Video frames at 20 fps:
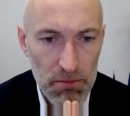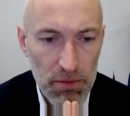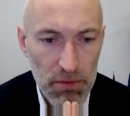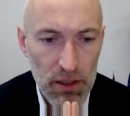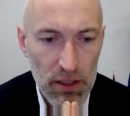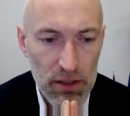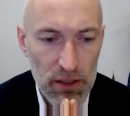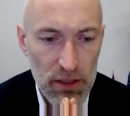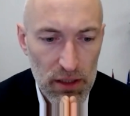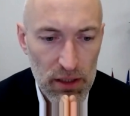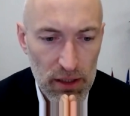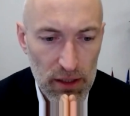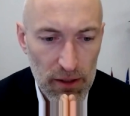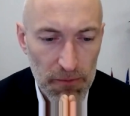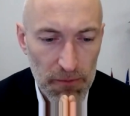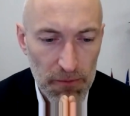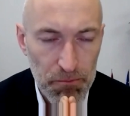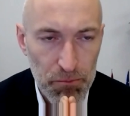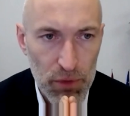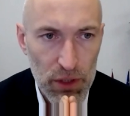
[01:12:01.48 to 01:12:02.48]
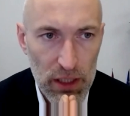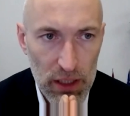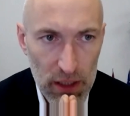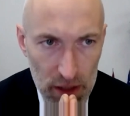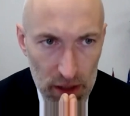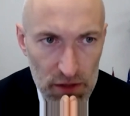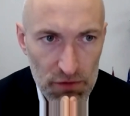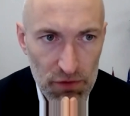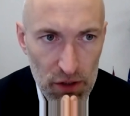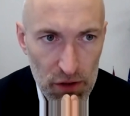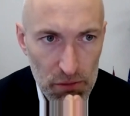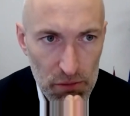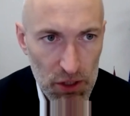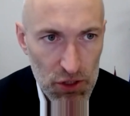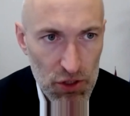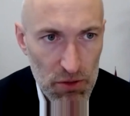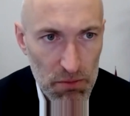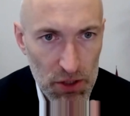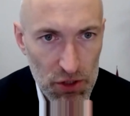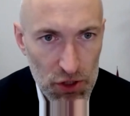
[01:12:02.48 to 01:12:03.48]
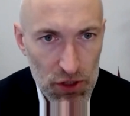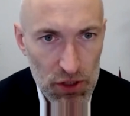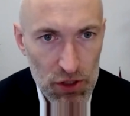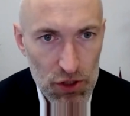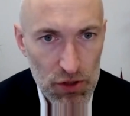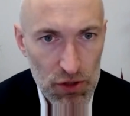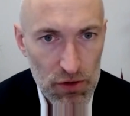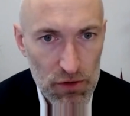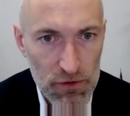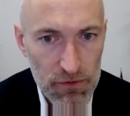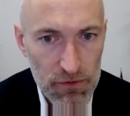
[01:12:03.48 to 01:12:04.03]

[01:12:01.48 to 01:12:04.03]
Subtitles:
but it is very much a budget issue.